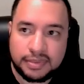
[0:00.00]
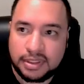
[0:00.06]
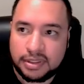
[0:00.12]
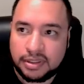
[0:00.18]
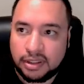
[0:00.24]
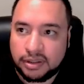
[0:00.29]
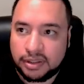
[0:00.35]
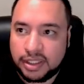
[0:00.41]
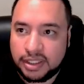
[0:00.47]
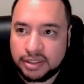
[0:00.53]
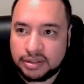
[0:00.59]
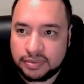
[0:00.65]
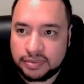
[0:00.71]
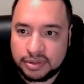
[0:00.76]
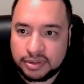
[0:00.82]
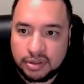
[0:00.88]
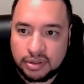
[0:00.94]
In our case
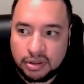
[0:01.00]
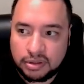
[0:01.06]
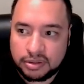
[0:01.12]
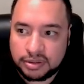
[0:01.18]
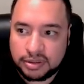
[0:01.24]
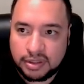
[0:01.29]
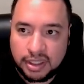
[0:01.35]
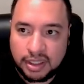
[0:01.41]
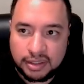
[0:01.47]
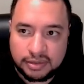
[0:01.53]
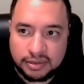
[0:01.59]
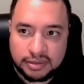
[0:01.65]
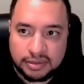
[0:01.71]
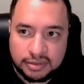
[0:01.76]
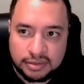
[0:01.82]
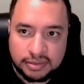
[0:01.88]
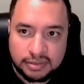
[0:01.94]
was
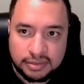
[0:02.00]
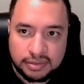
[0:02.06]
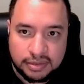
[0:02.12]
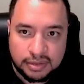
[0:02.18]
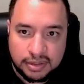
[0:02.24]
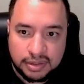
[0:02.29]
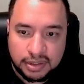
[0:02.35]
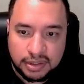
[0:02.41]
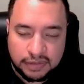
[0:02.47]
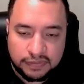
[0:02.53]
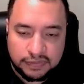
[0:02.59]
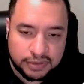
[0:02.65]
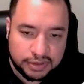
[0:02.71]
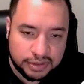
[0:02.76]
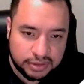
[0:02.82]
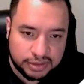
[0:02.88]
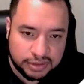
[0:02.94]

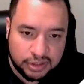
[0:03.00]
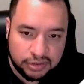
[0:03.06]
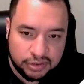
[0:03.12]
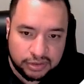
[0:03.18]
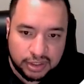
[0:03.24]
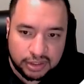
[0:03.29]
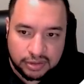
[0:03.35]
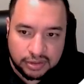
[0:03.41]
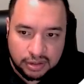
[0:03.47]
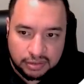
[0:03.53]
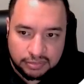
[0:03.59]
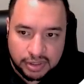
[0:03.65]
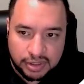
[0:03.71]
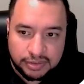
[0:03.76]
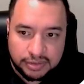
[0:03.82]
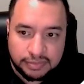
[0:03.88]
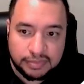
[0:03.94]
oscar@getfirstsales.io.com,
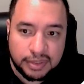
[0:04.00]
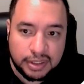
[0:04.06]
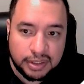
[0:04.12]
right?